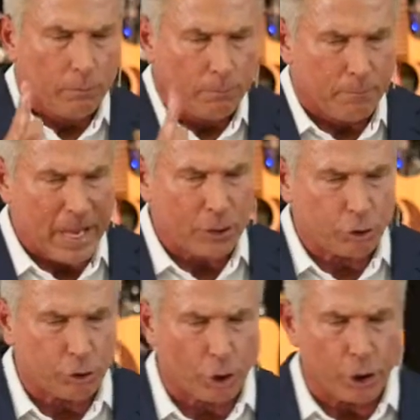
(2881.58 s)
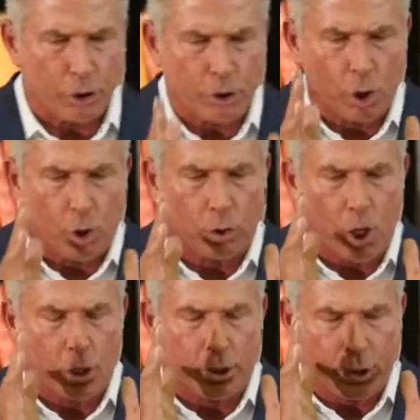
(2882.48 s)
make sure you no go
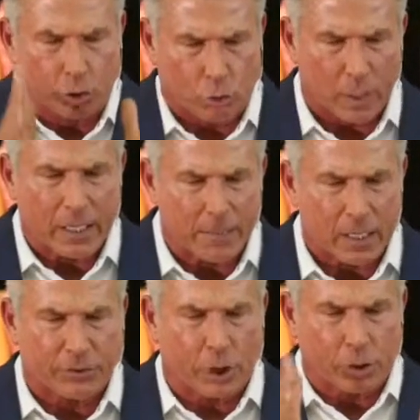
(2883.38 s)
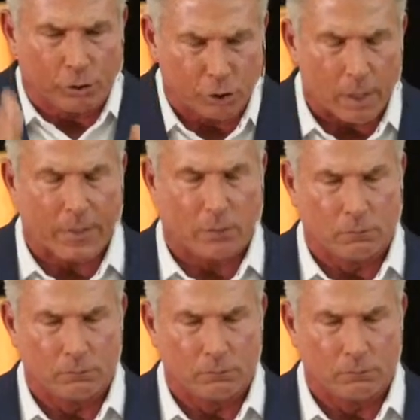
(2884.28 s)
longer than 20 minutes on your sermon.